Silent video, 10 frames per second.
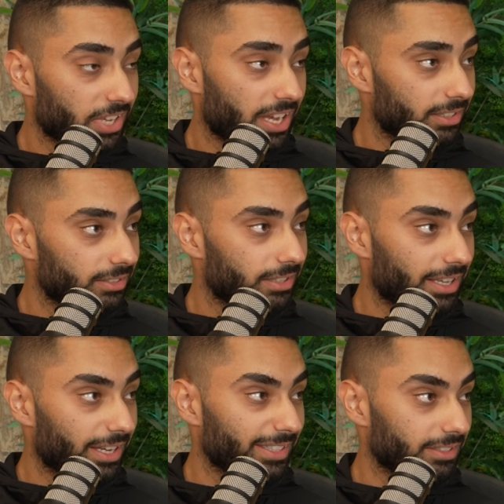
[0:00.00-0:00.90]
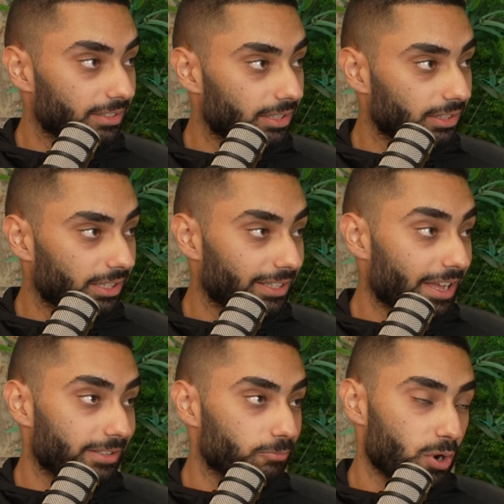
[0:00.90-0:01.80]
Yeah, I'd, I'd agree. I,
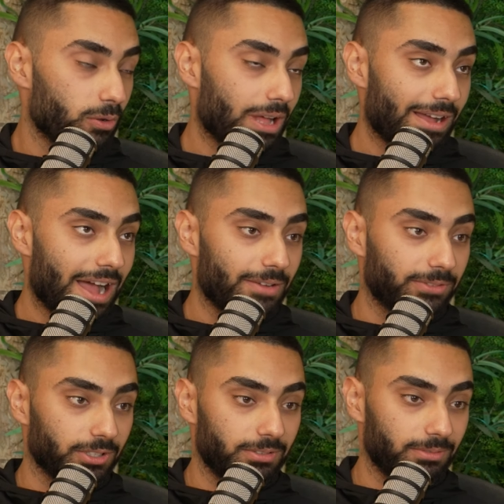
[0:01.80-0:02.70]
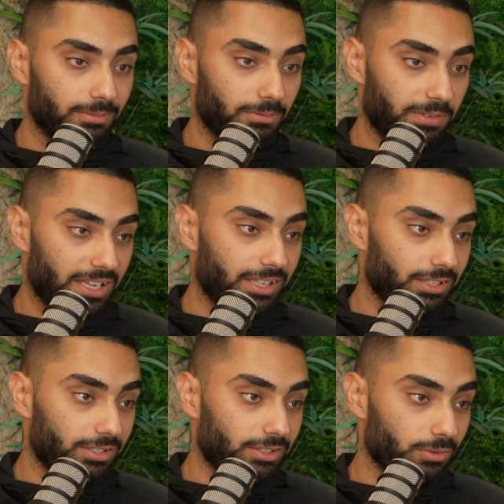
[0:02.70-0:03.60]
I, well, I, I've done
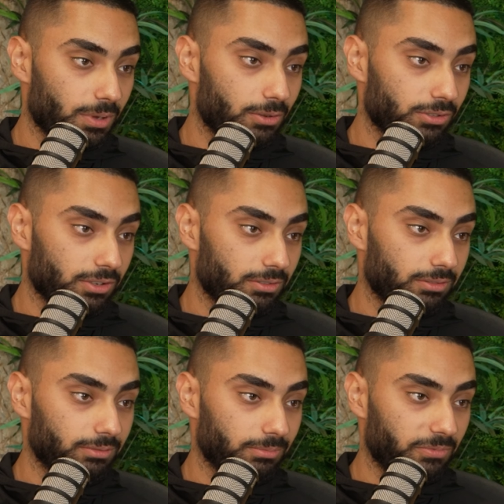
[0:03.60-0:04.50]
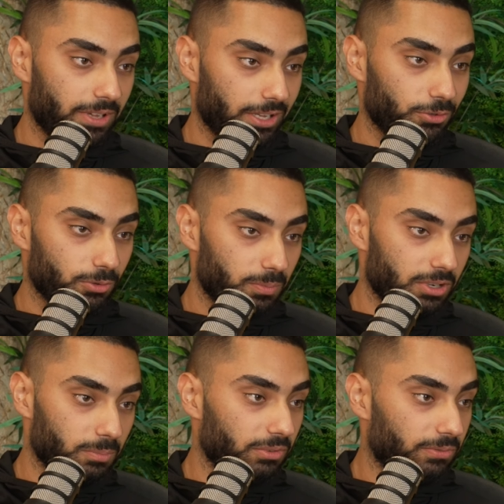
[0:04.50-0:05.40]
Vegas as well, so Vegas would be
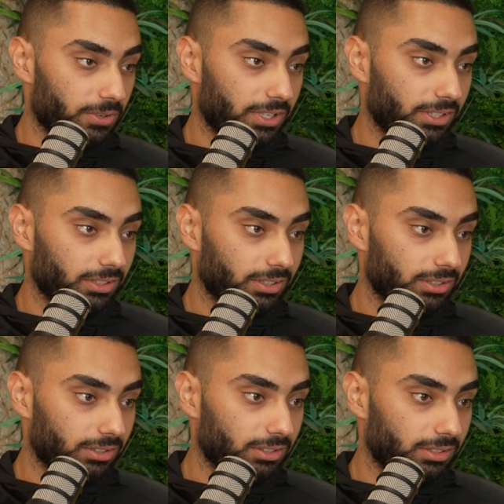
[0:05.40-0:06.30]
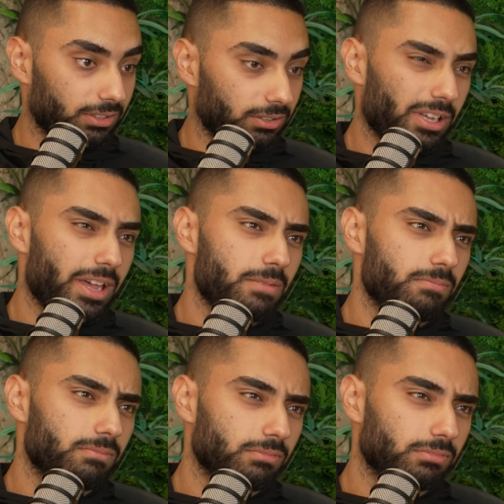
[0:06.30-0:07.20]
number three.
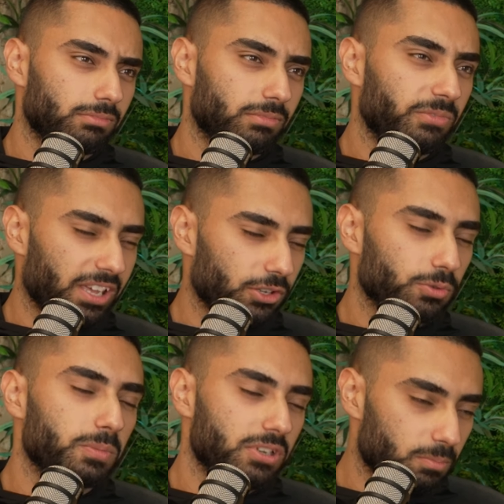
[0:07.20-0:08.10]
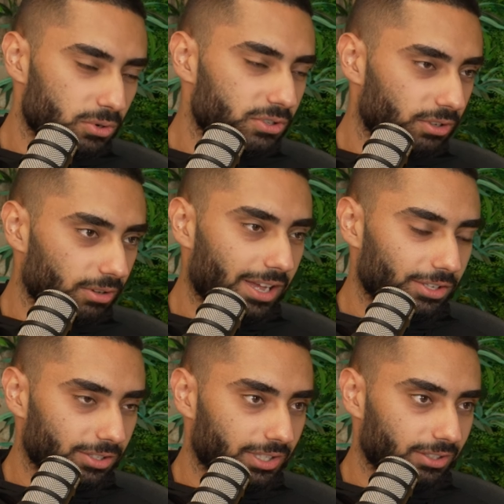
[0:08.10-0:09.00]
Um, Vegas would be number two
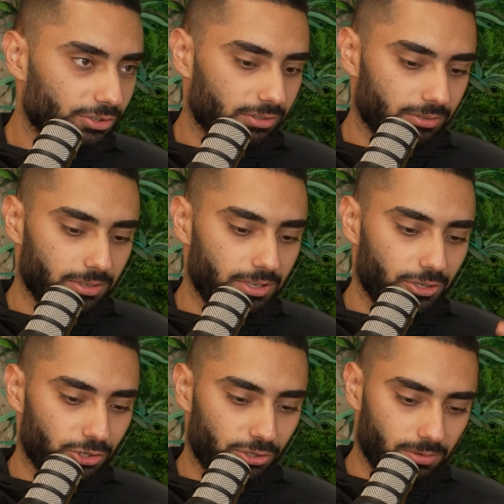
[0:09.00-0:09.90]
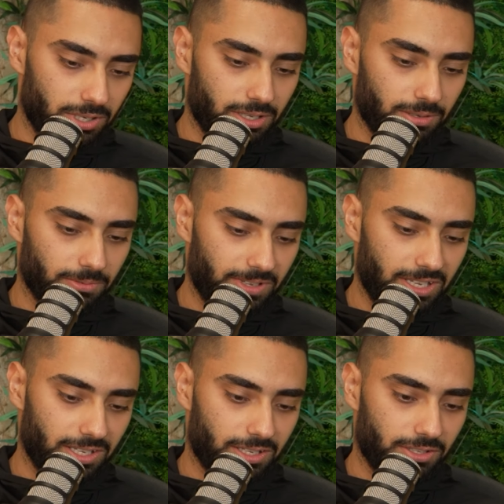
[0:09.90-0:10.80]
actually. So Estonia,
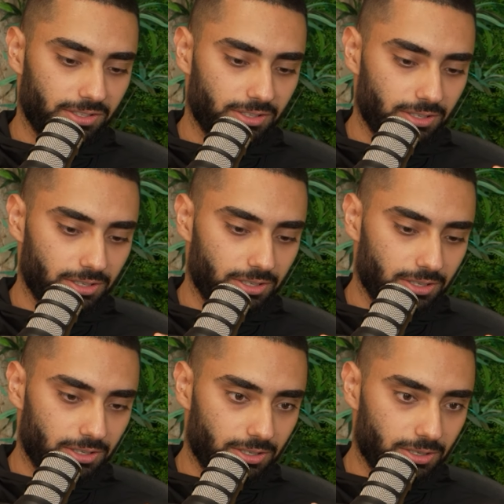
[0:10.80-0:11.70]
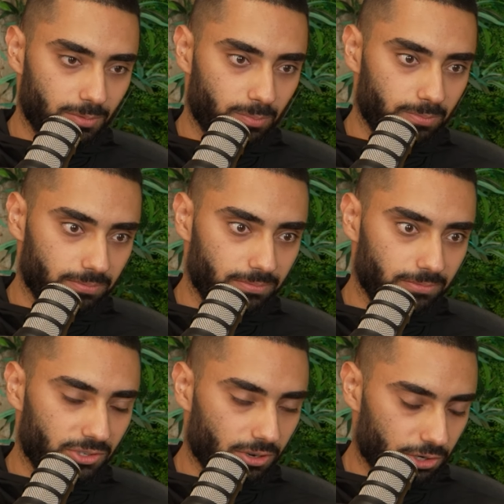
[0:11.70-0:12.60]
Vegas,
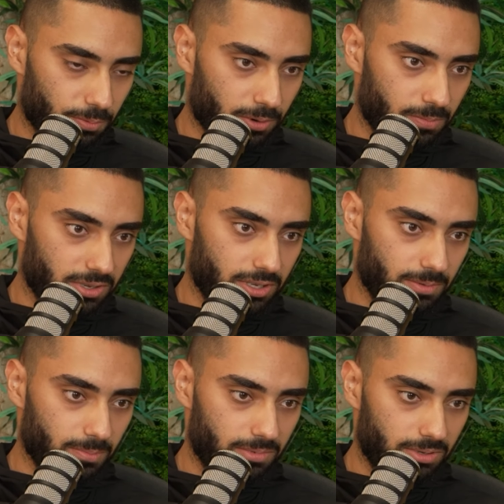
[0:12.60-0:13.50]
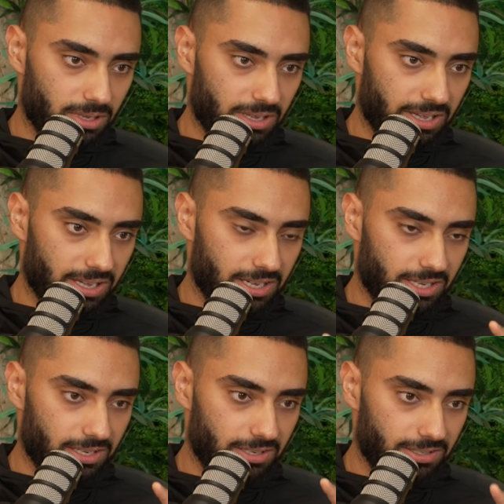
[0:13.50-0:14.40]
search Birmingham,
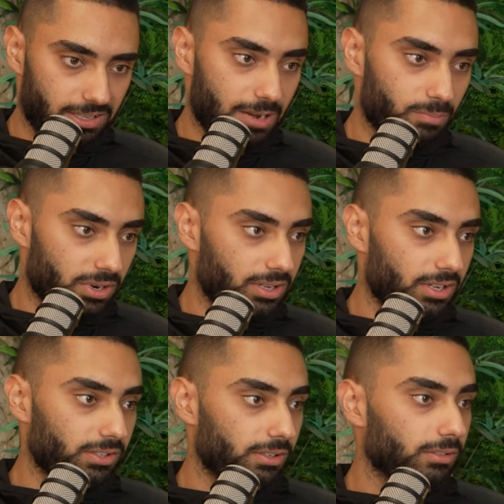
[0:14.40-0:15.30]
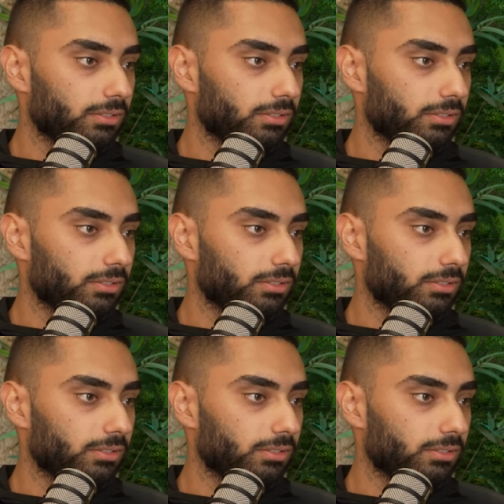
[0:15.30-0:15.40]
and then Brighton SEO.